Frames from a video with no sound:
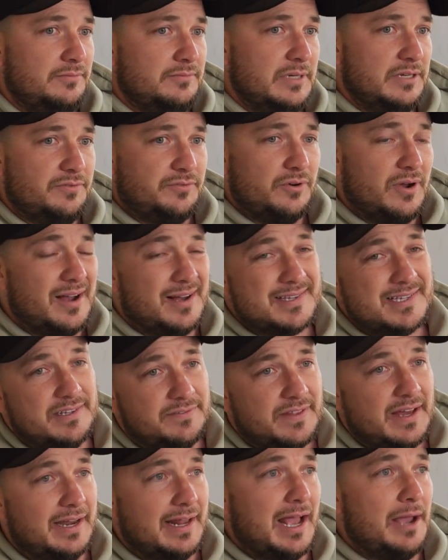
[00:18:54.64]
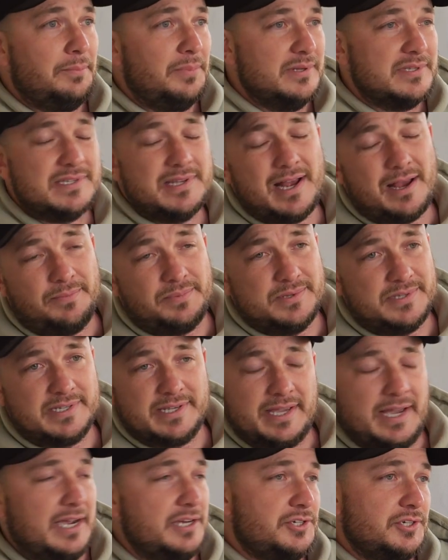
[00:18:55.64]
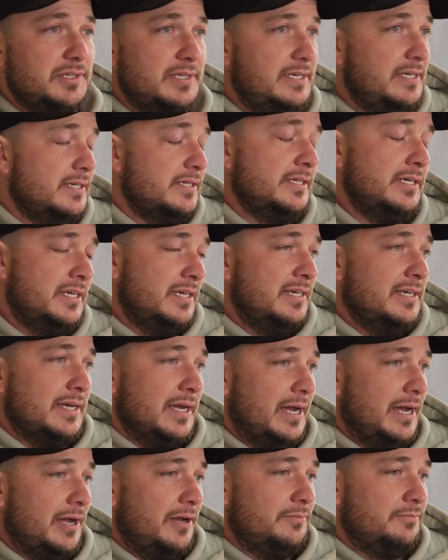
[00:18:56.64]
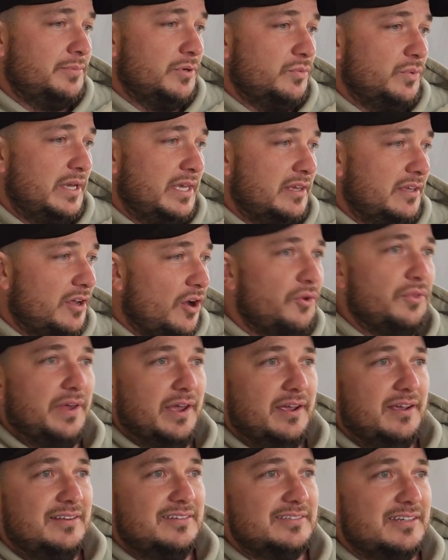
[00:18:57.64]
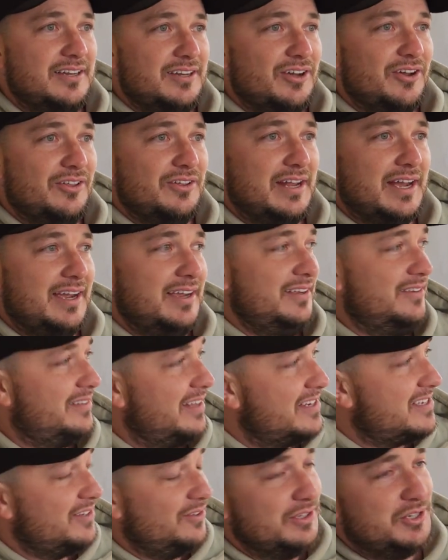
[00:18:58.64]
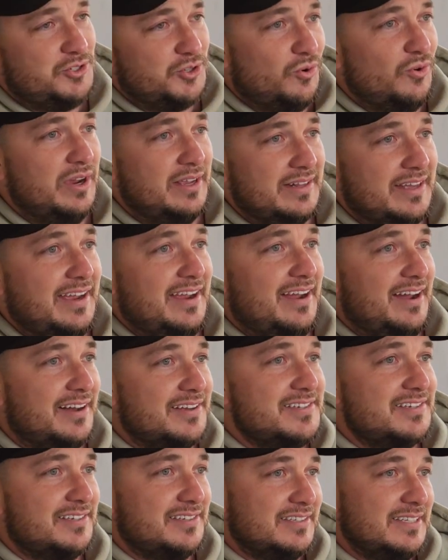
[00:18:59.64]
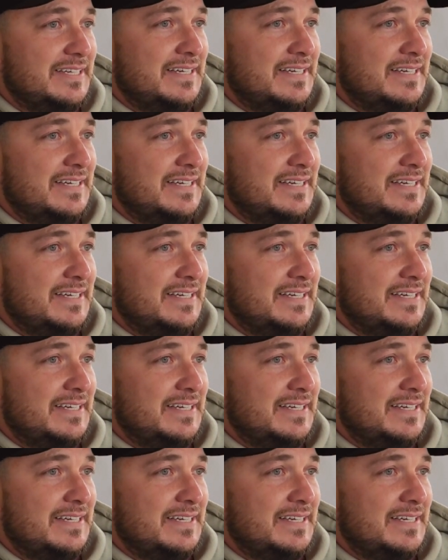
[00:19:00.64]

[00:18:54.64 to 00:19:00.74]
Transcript: And for us, if that happens, it happens occasionally. But we can go there and know that, hey, they're still enjoying the house.